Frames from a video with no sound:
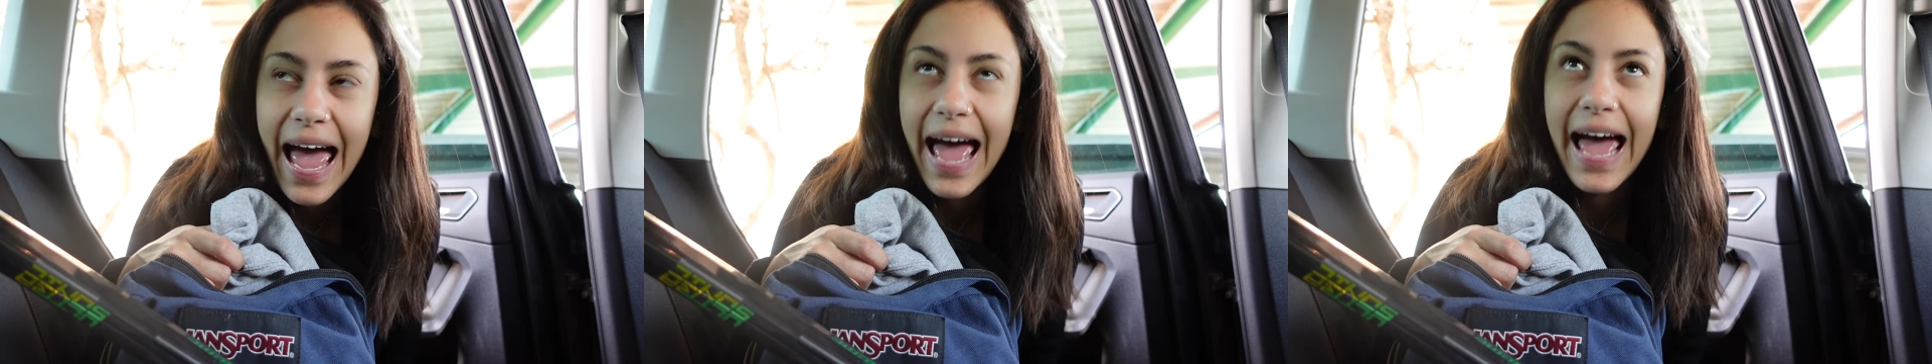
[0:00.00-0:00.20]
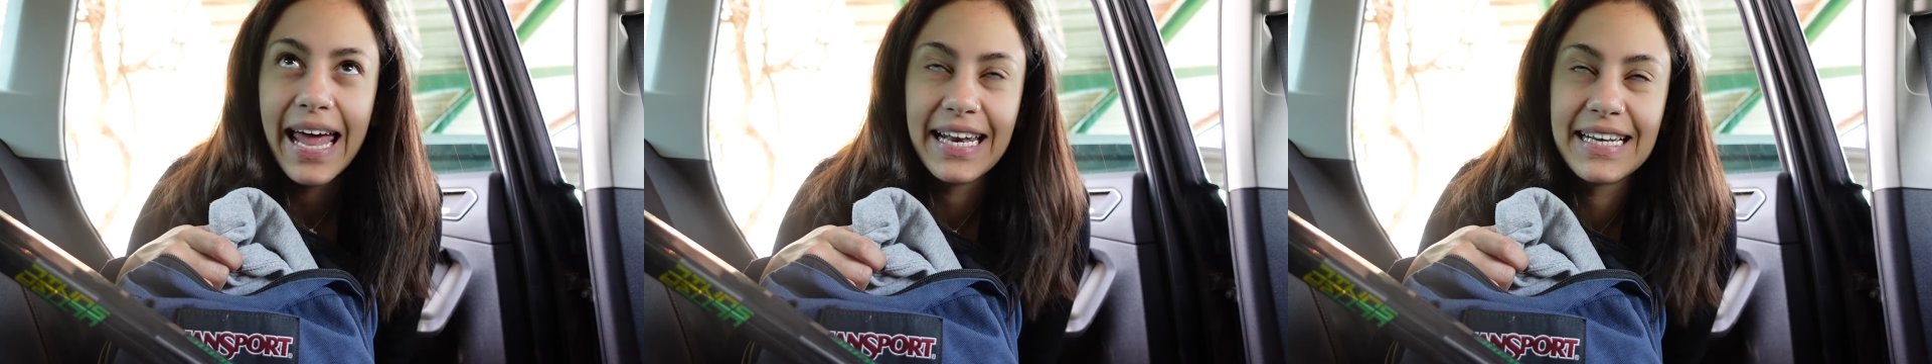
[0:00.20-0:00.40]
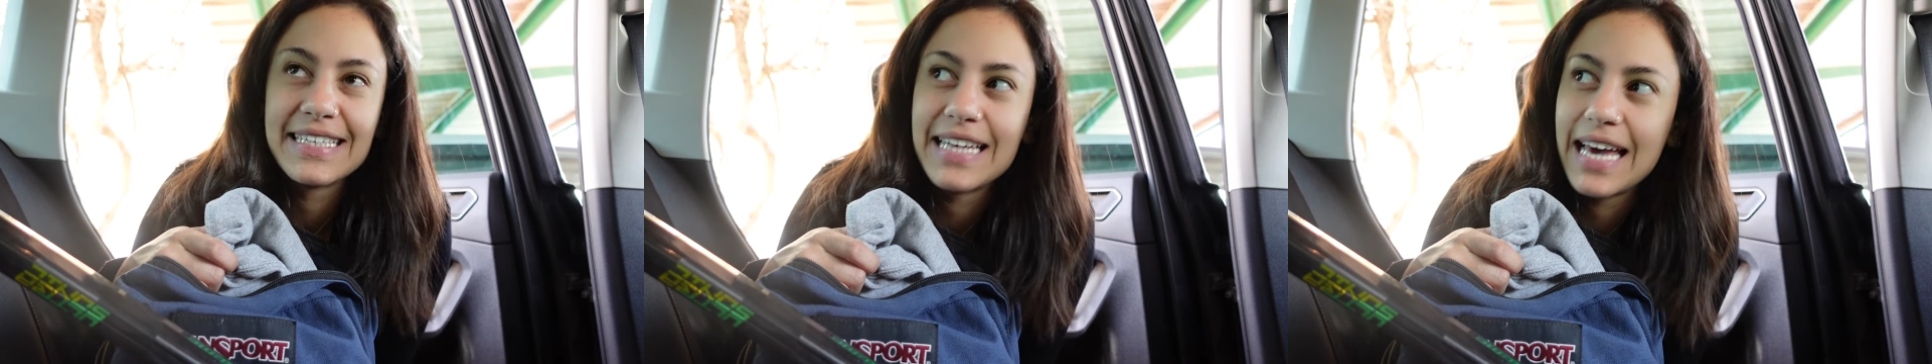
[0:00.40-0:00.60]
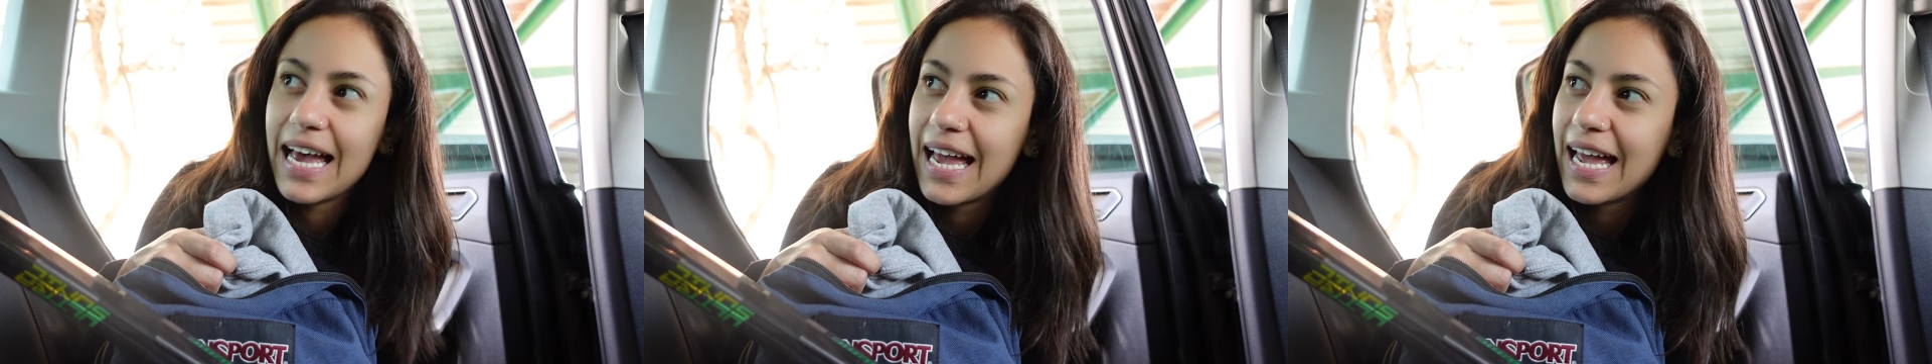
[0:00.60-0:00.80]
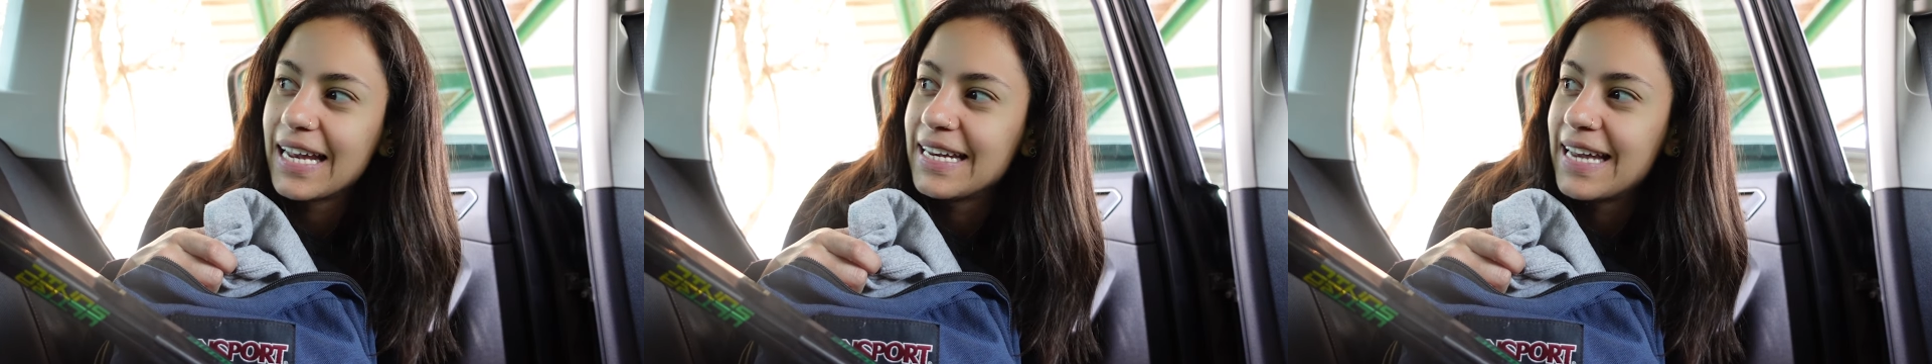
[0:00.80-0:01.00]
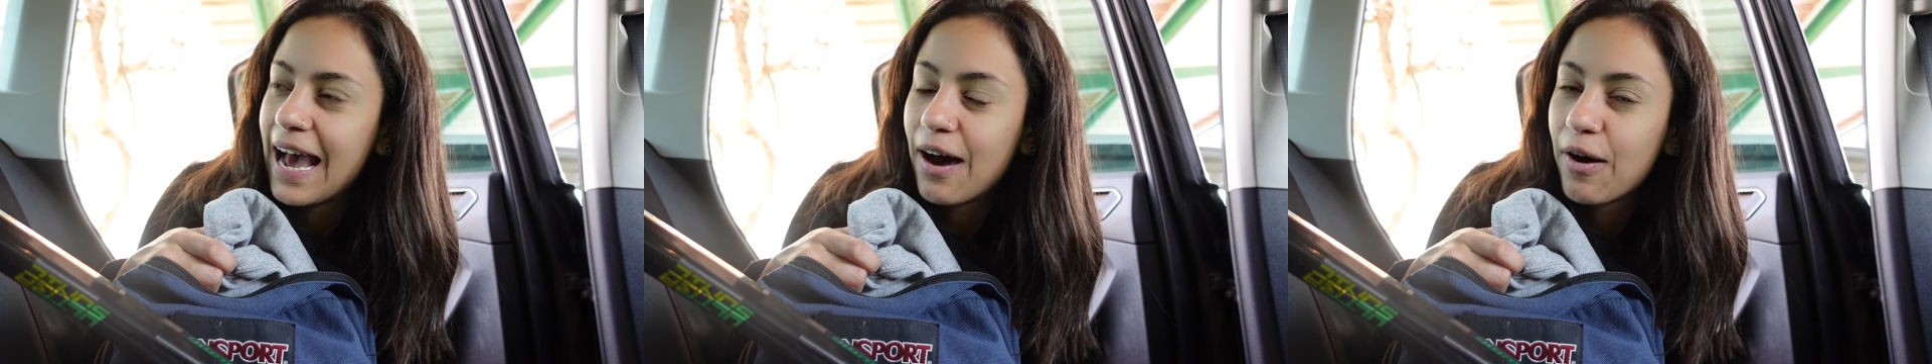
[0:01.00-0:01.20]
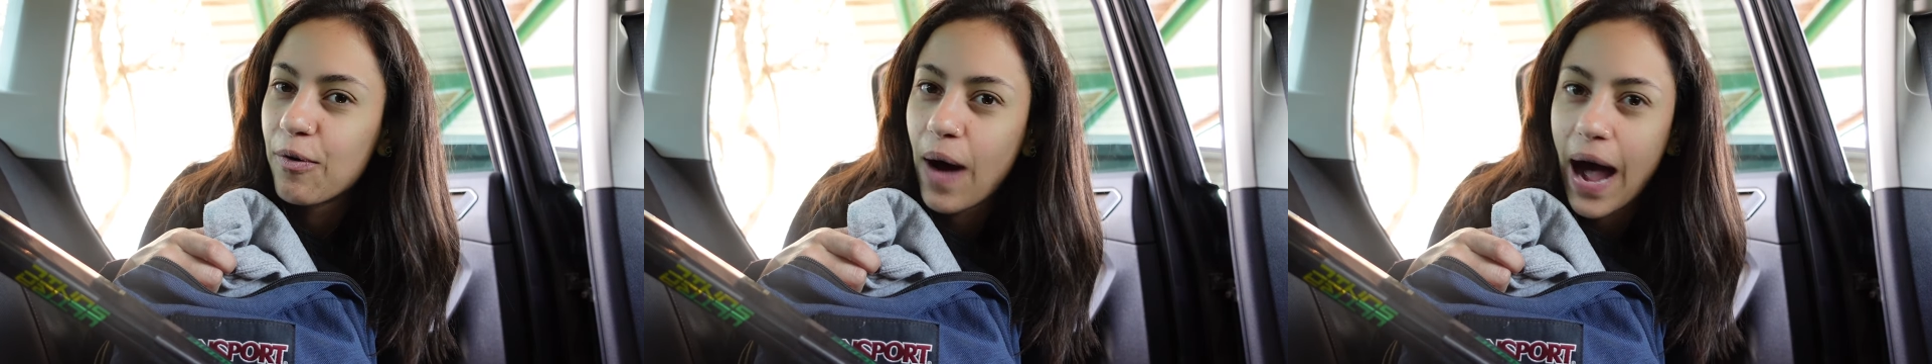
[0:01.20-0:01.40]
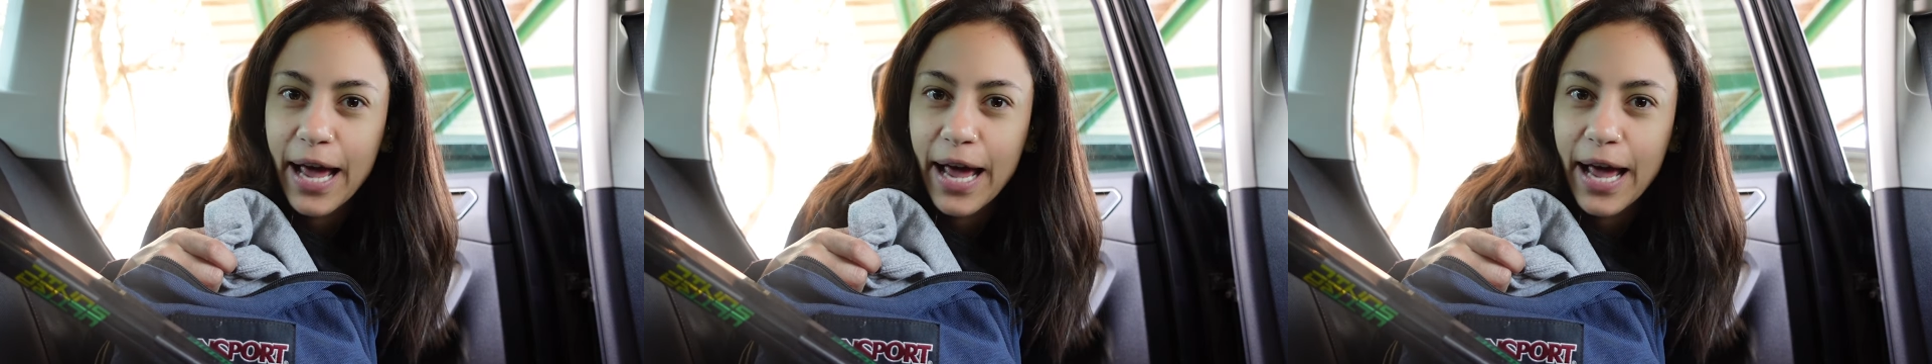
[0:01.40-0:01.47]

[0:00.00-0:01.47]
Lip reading: And now